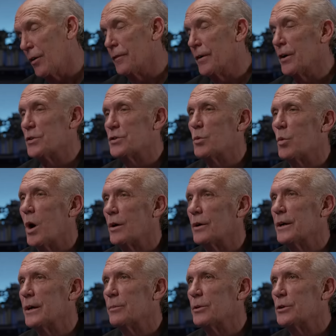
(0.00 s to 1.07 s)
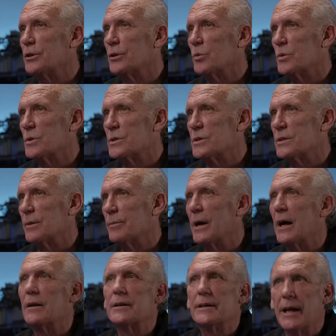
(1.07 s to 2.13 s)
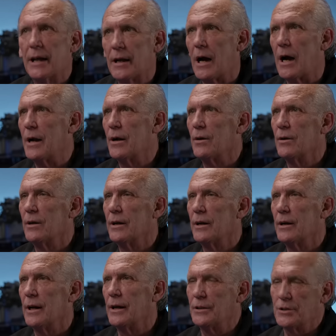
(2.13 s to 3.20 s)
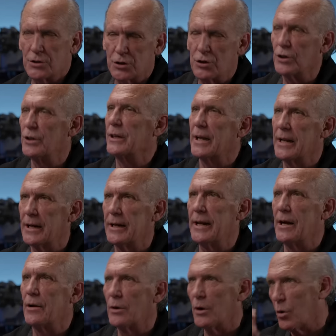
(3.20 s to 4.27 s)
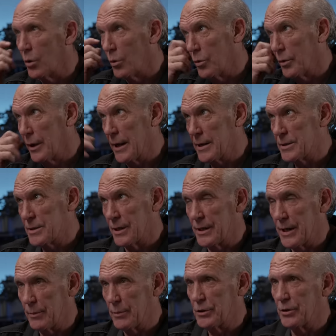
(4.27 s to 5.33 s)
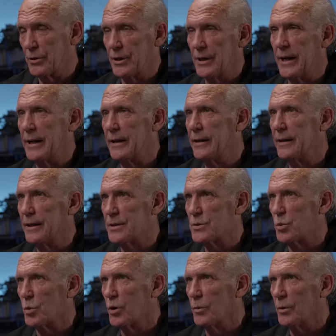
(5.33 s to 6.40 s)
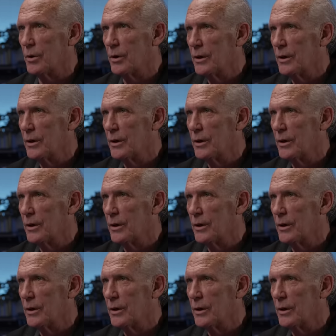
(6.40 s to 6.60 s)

all fairness, the water temperature was about 10 higher, and I just couldn't get it down lower as the temperature in the day gets warmer.